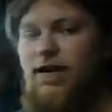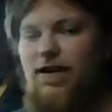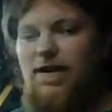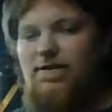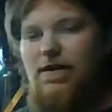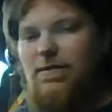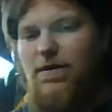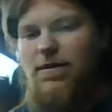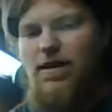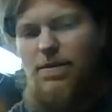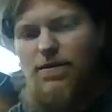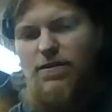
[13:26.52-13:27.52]
but I gave that to my
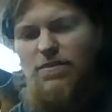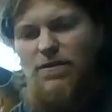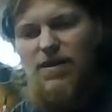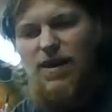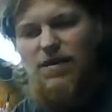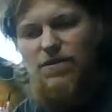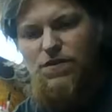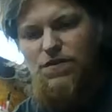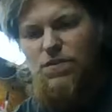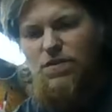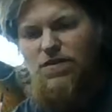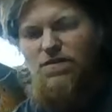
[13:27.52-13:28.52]
neighbor because my dad took the
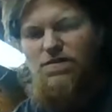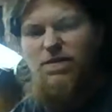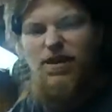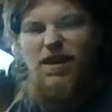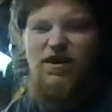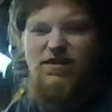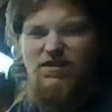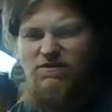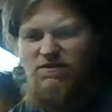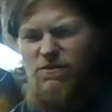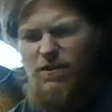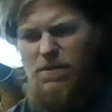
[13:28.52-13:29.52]
22 from the house
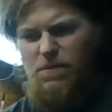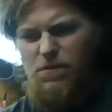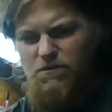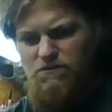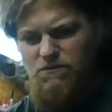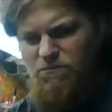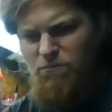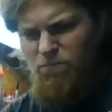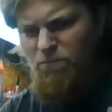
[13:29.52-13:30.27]
when he moved.